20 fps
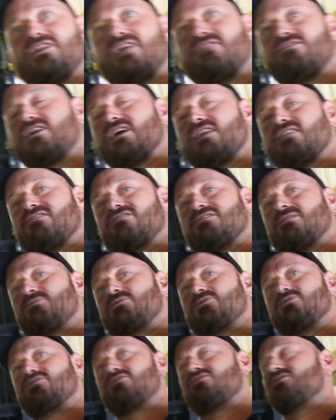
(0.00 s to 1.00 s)
never get the slip
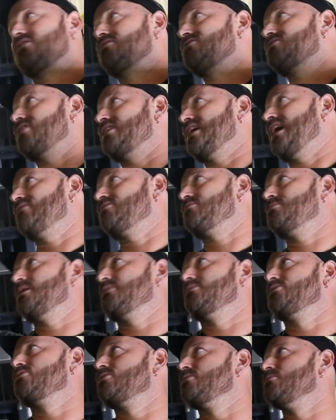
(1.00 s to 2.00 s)
joints off, so you have to be
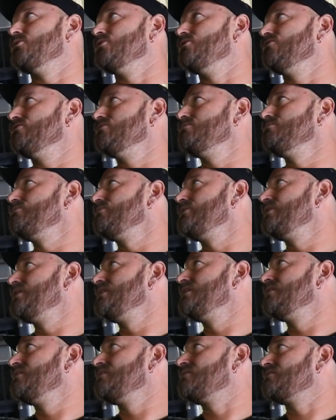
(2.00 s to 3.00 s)
able to remove them.
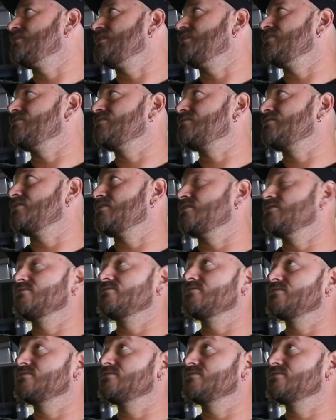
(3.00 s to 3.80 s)
So it's got a